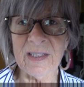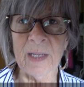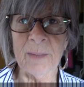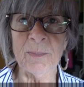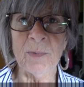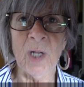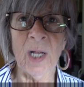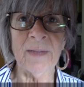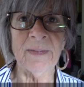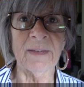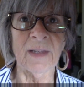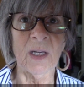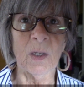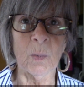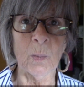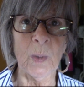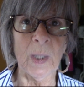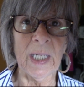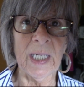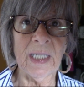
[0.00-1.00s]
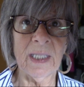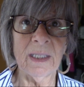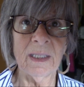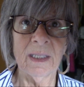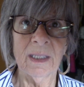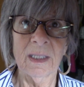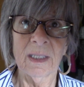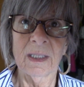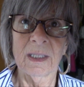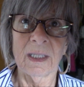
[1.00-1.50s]
I'm not that way.
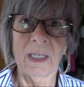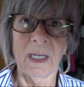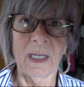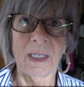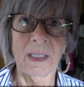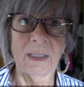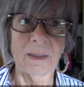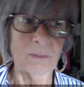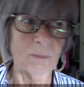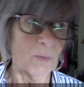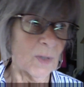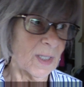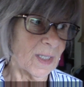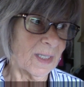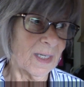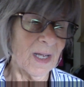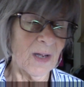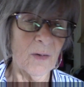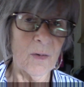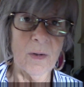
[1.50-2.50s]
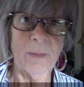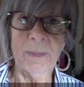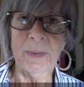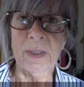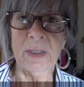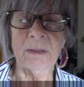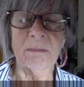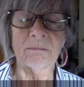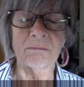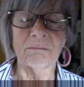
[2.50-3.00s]
Right now I'm
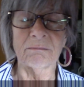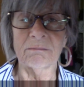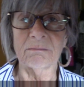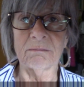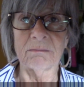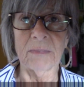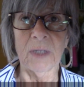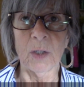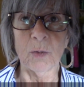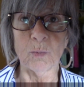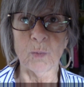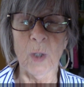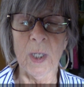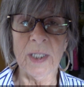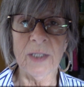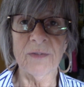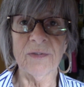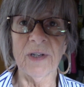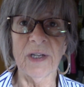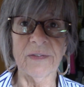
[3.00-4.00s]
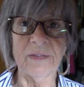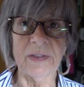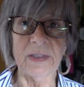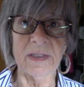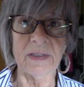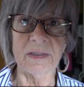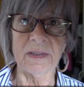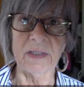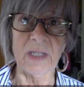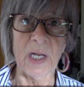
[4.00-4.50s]
in a run of having
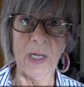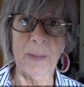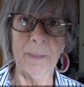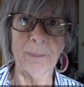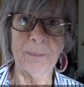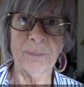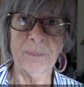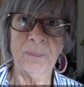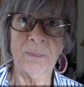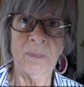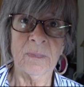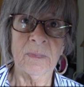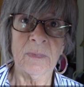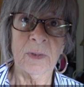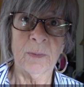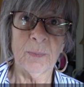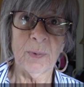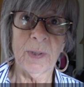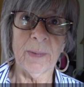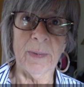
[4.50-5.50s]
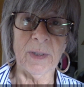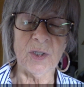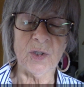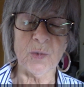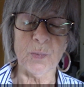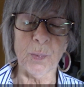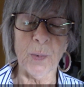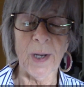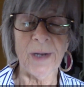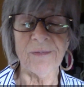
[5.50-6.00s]
the same pretty
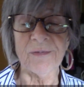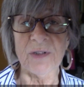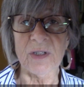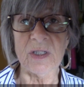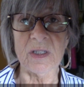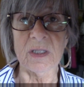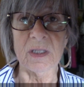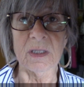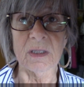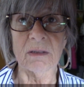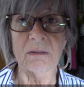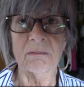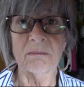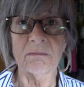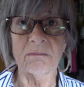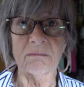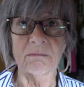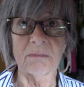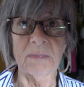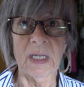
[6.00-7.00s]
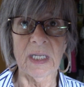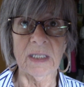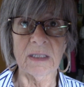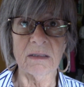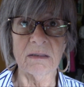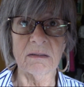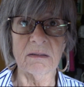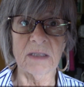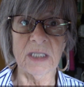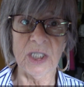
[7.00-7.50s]
much breakfast
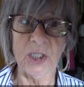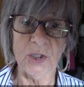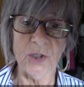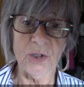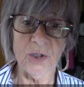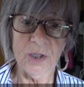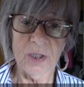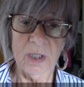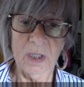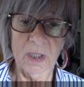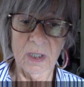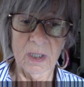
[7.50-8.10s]
and dinner,